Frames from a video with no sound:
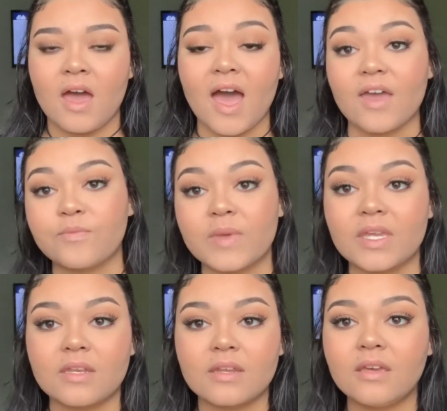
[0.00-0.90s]
I've
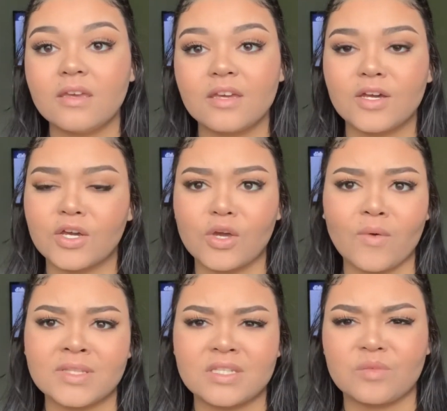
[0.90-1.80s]
been
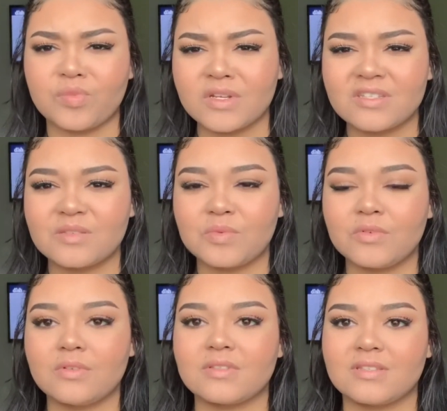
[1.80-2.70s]
going to the
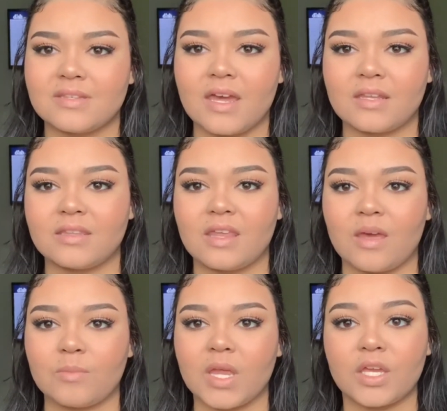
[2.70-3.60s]
principals and telling
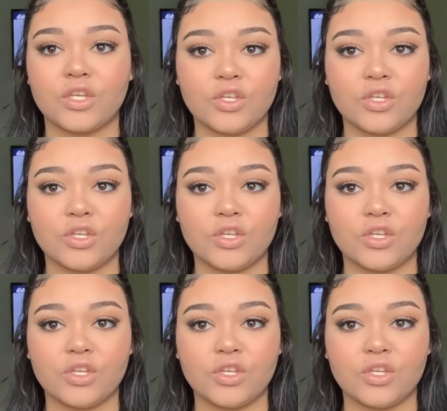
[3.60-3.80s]
them like,